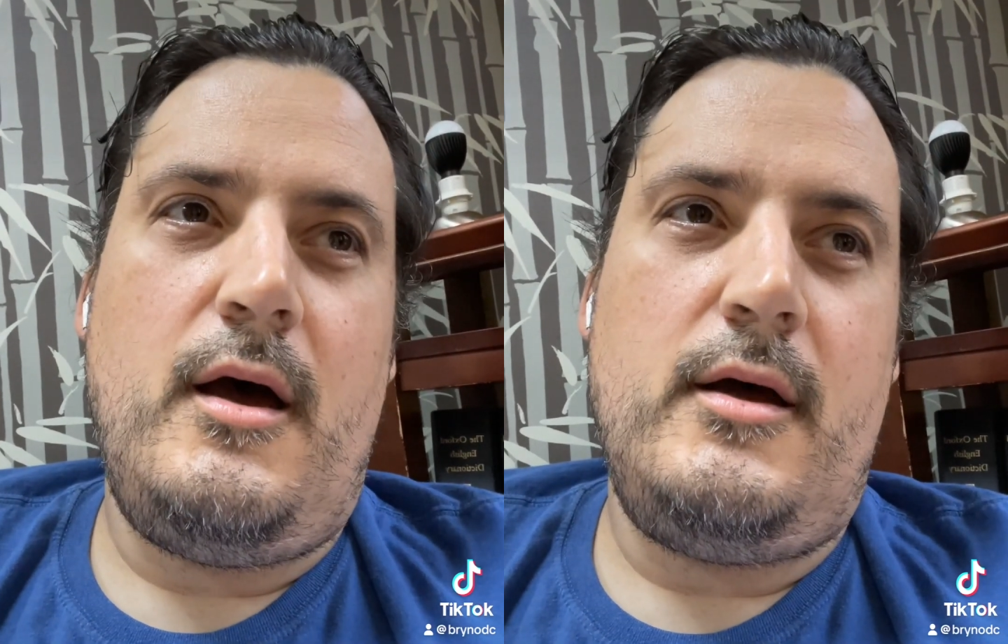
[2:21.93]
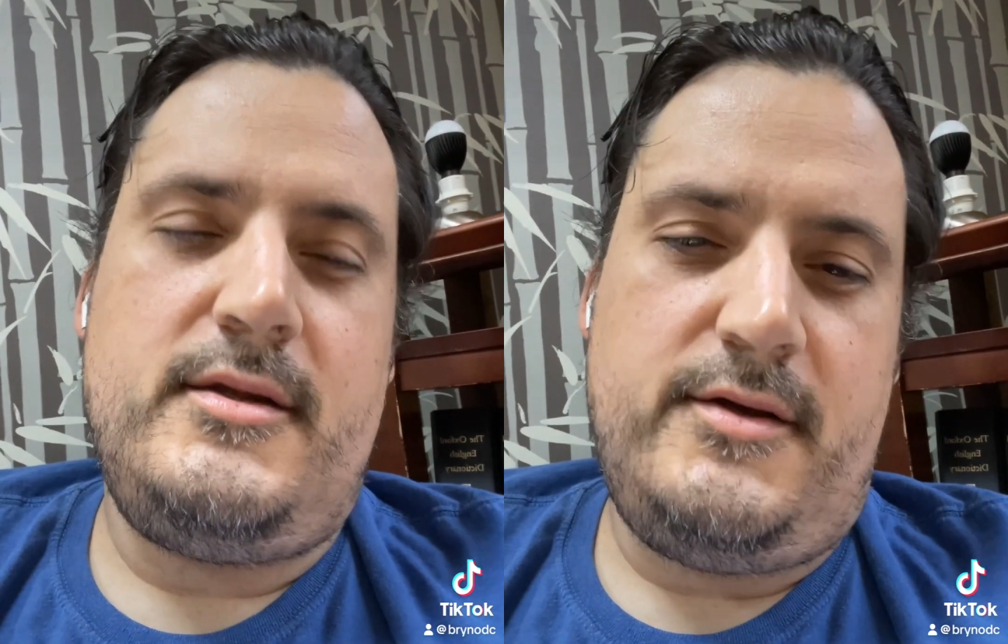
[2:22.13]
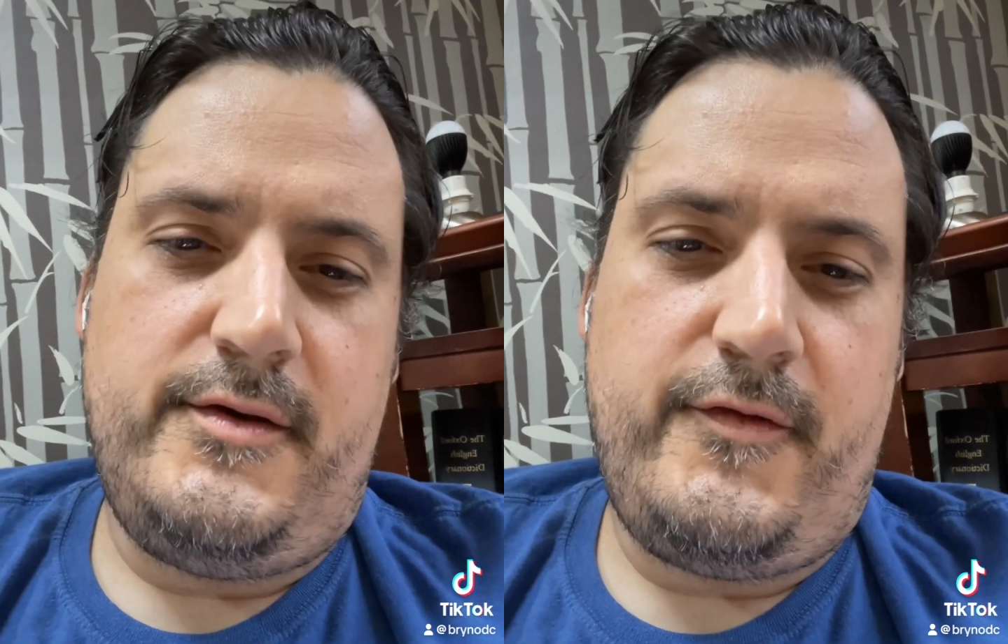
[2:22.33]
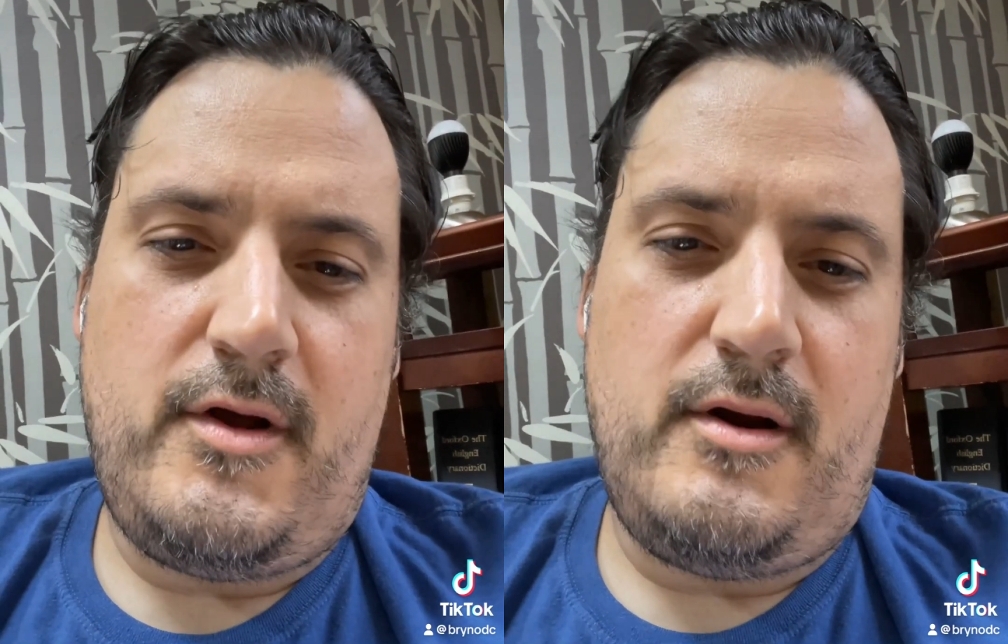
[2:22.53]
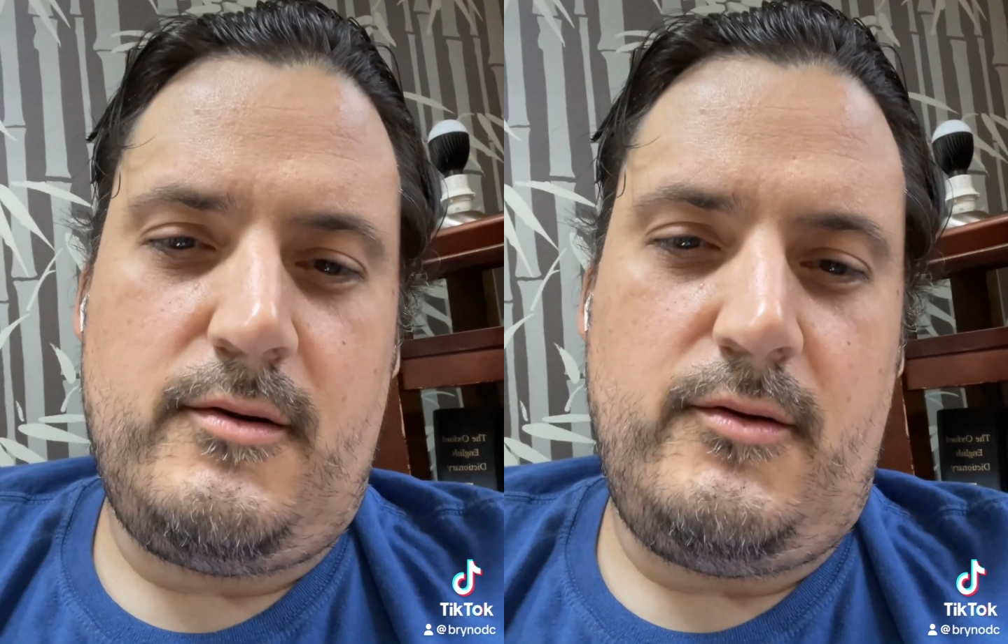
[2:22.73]
until you
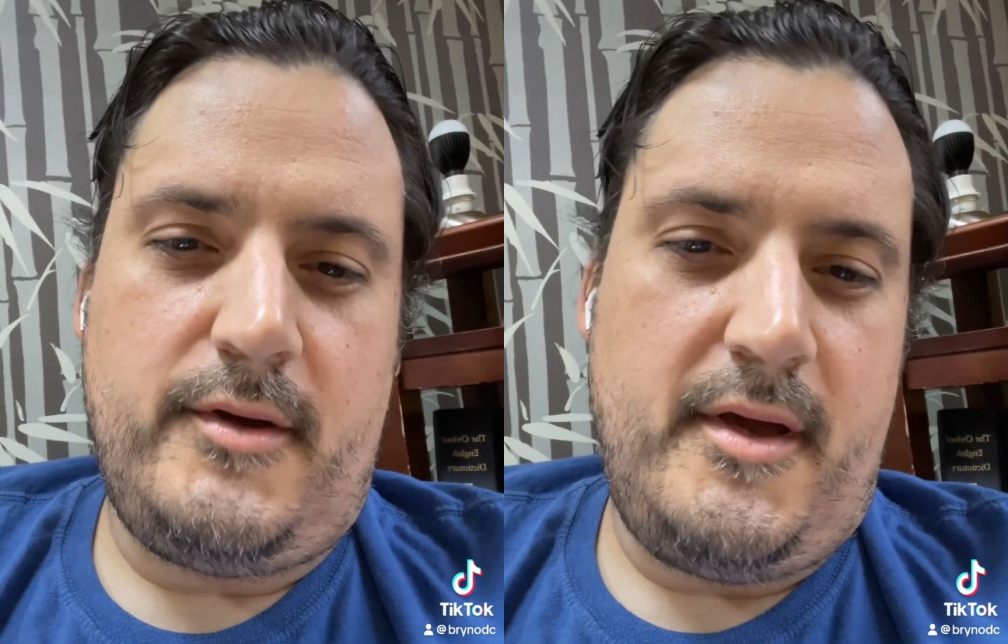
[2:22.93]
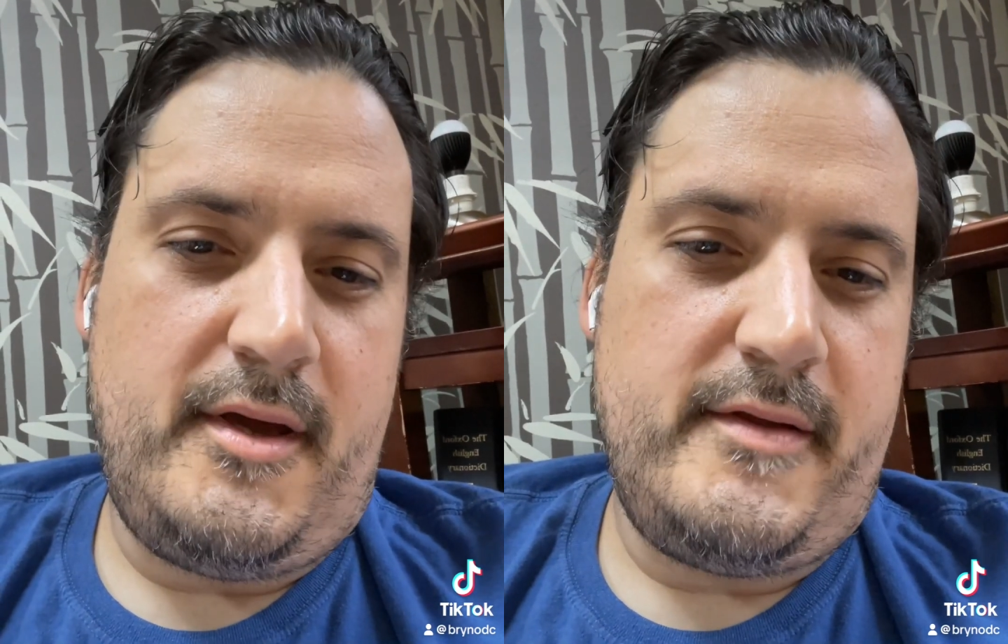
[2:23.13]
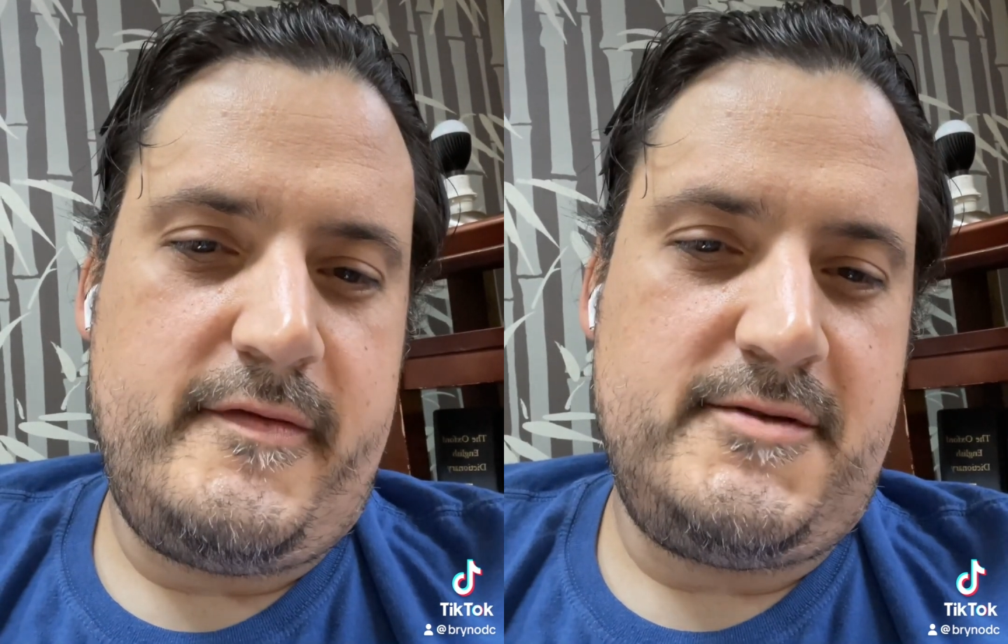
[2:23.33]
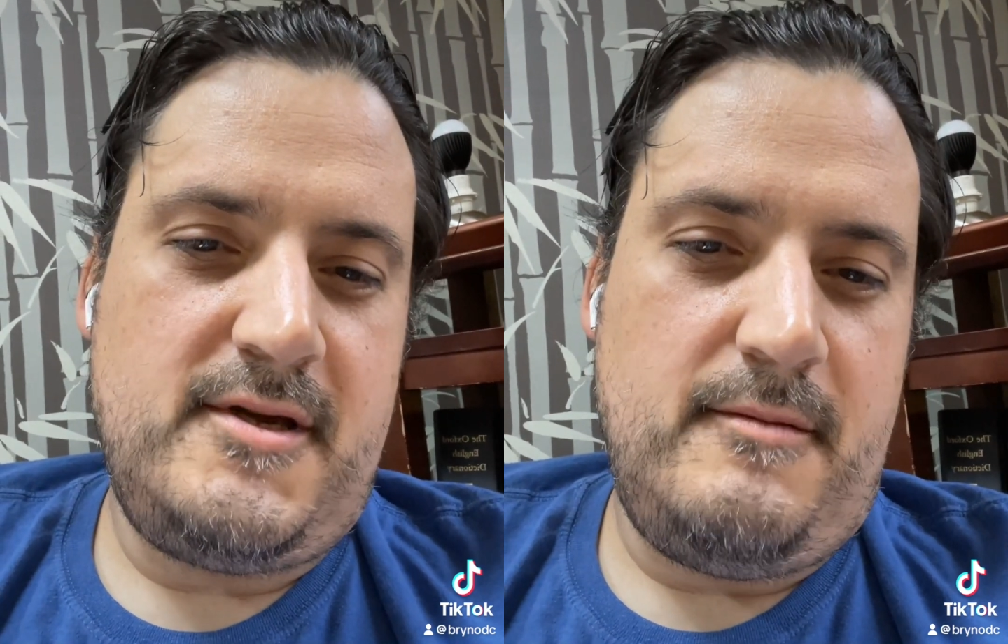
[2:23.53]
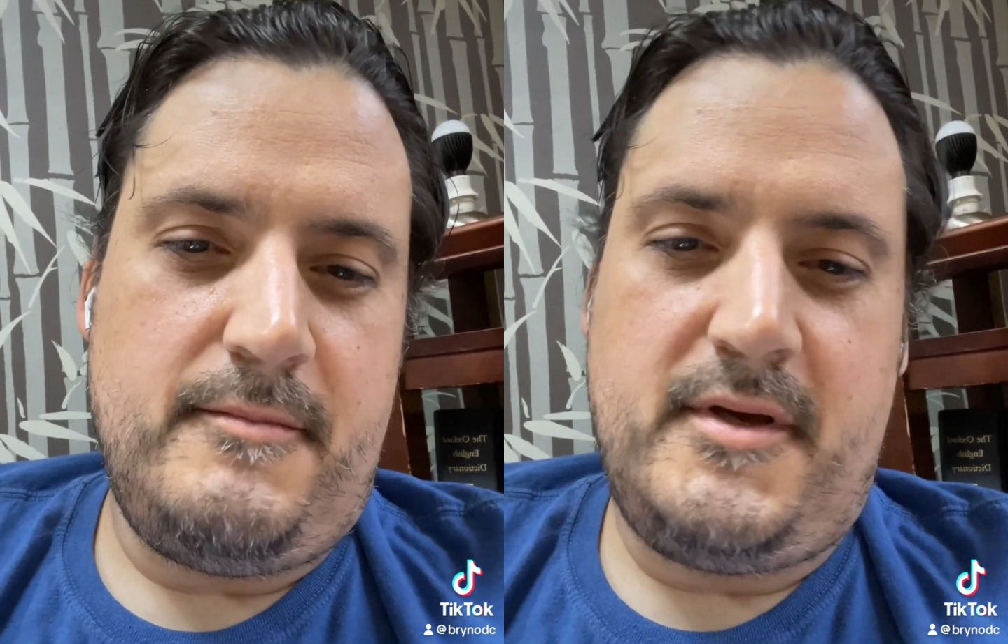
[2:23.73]
start looking at
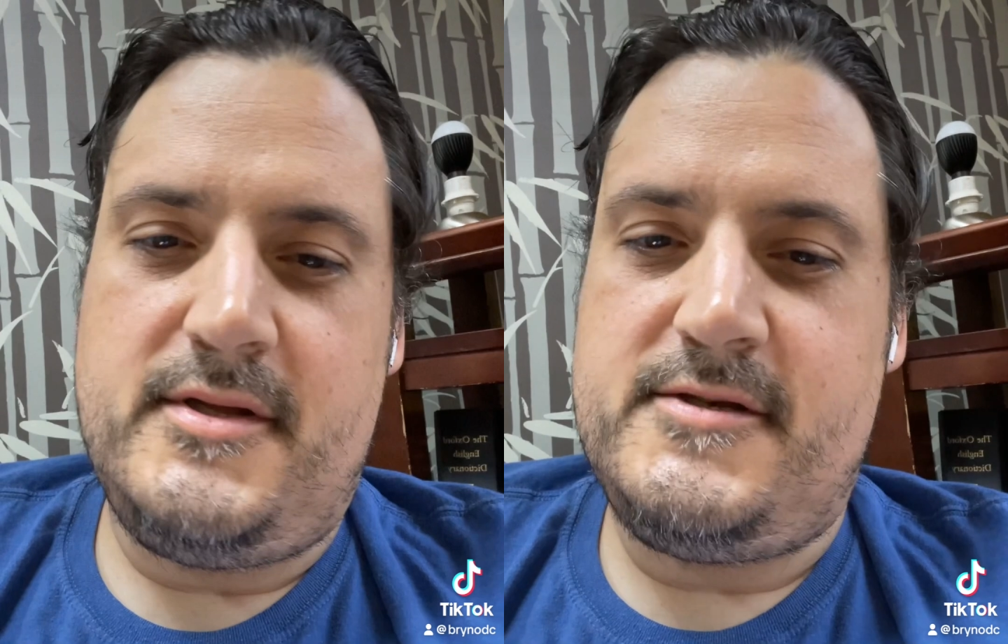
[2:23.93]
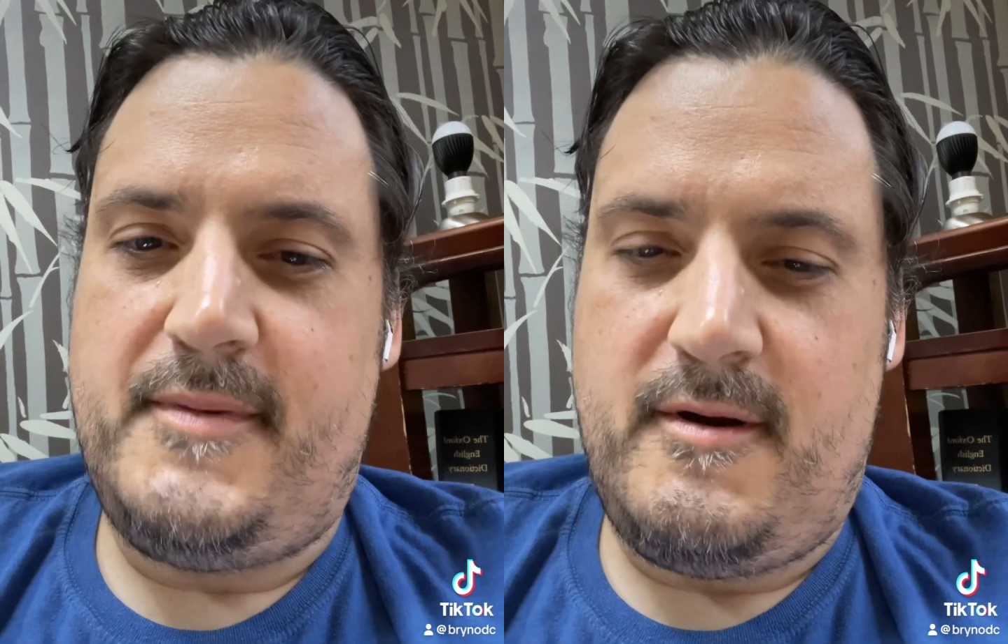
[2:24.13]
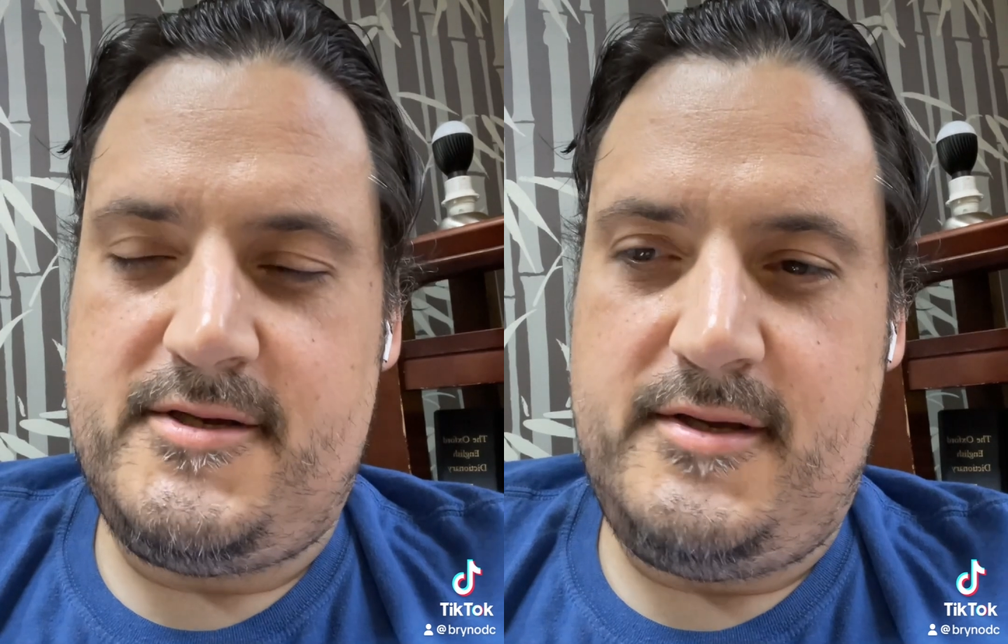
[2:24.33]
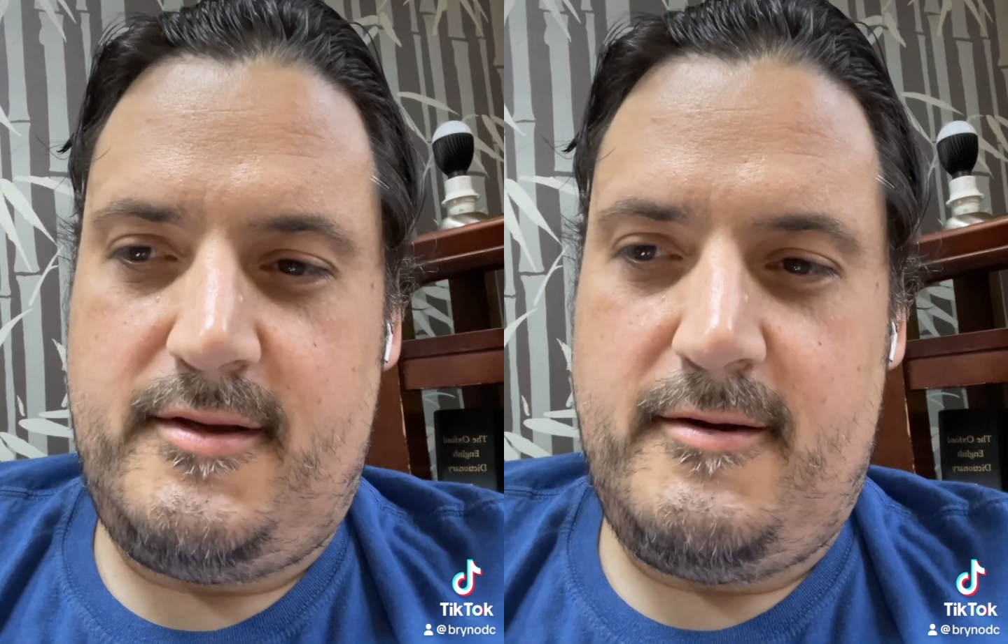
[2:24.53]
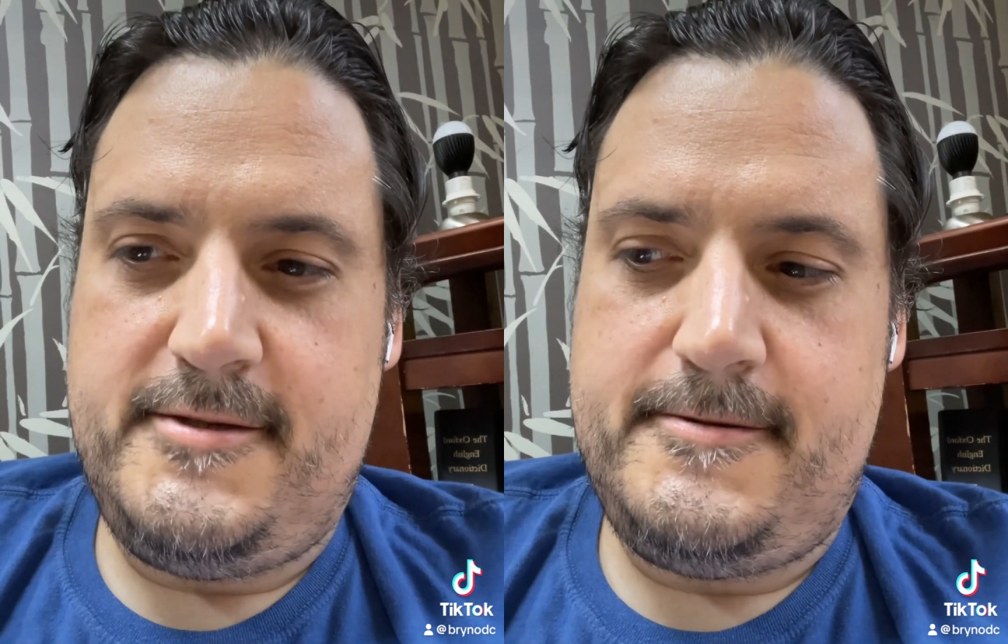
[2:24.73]
some conspiracy
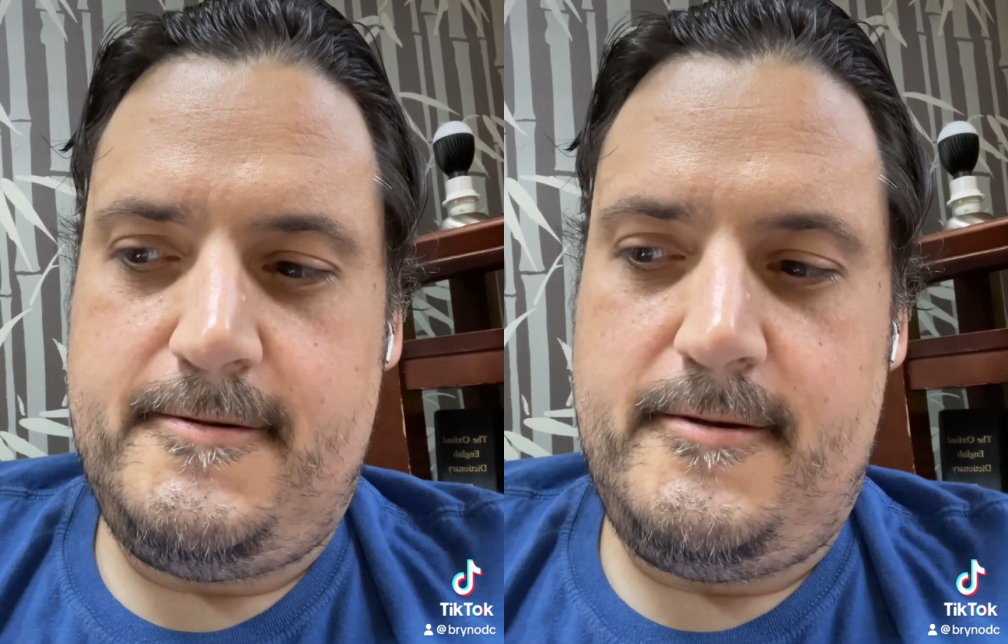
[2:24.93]
theories,